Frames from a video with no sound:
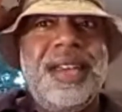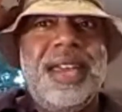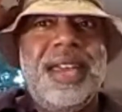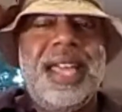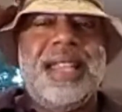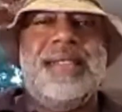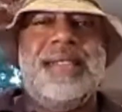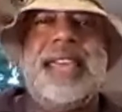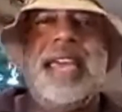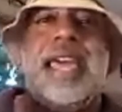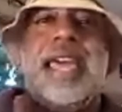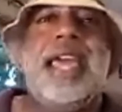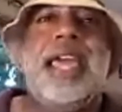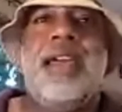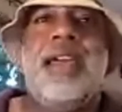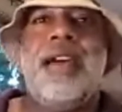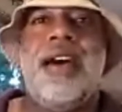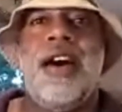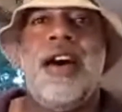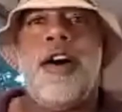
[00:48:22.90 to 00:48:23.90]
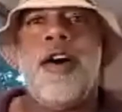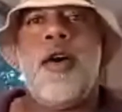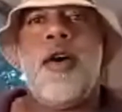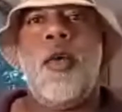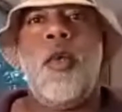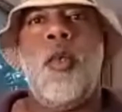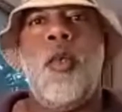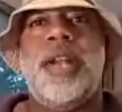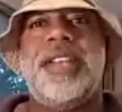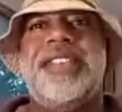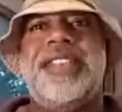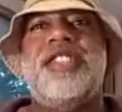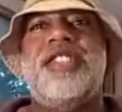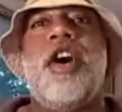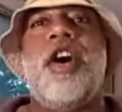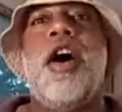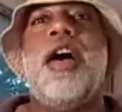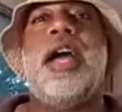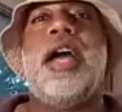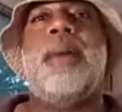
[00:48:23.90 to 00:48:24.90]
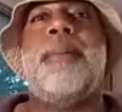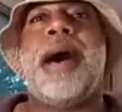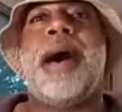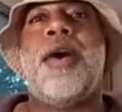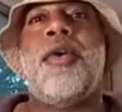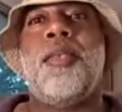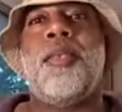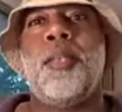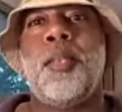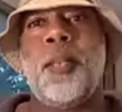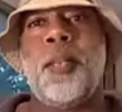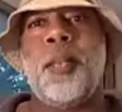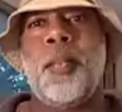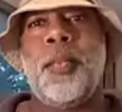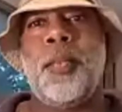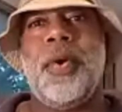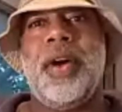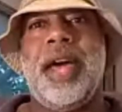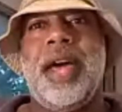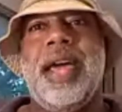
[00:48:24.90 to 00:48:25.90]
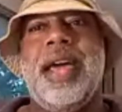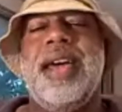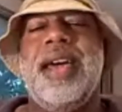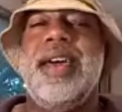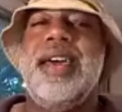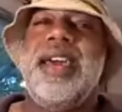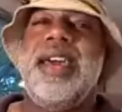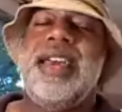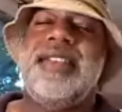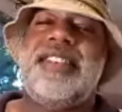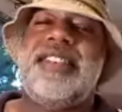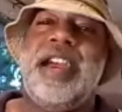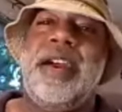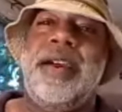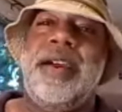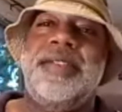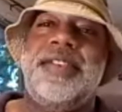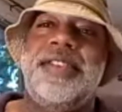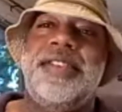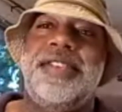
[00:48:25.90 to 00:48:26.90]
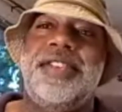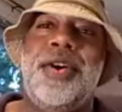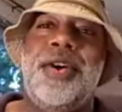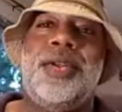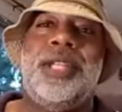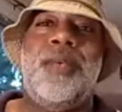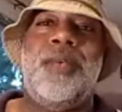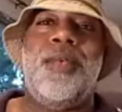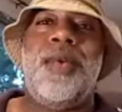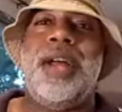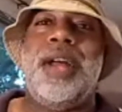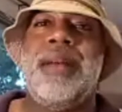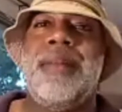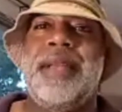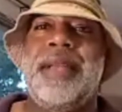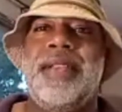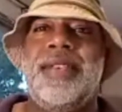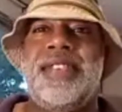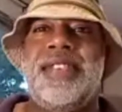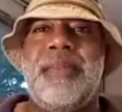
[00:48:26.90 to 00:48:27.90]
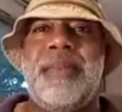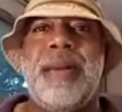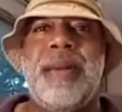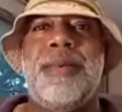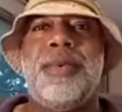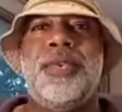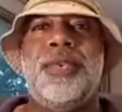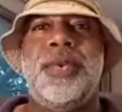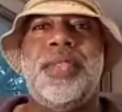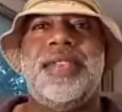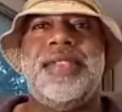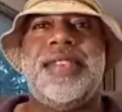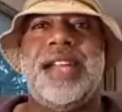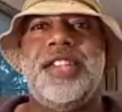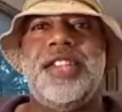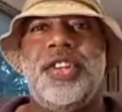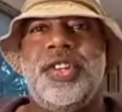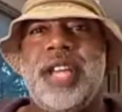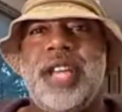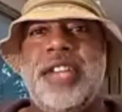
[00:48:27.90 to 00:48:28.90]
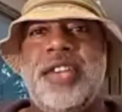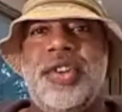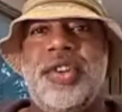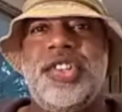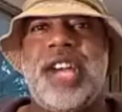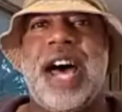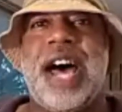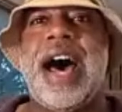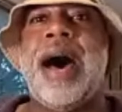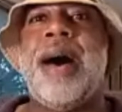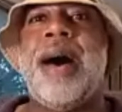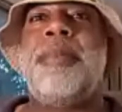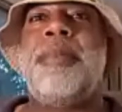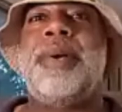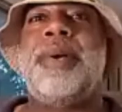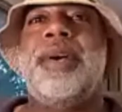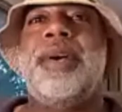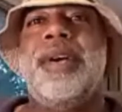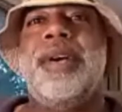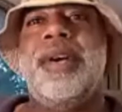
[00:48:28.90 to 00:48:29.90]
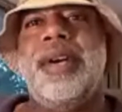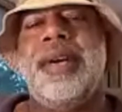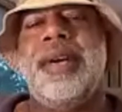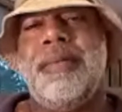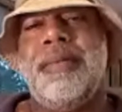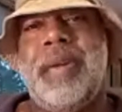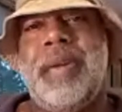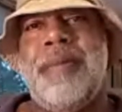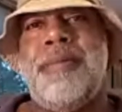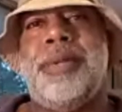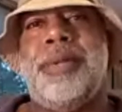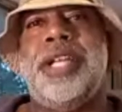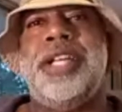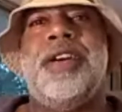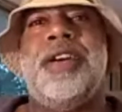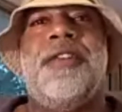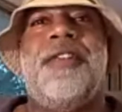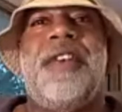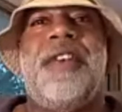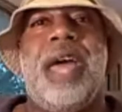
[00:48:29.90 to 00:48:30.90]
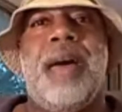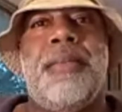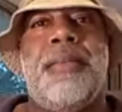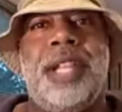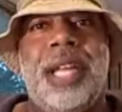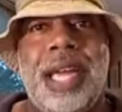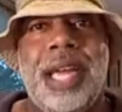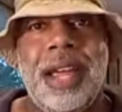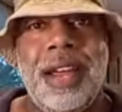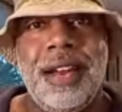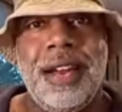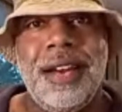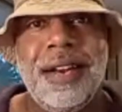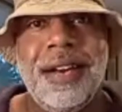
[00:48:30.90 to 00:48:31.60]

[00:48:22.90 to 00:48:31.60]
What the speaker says: and saying, what is he talking about? Okay. And Terrance isn't the only one. I mean, you see people do this at your job, people in your family.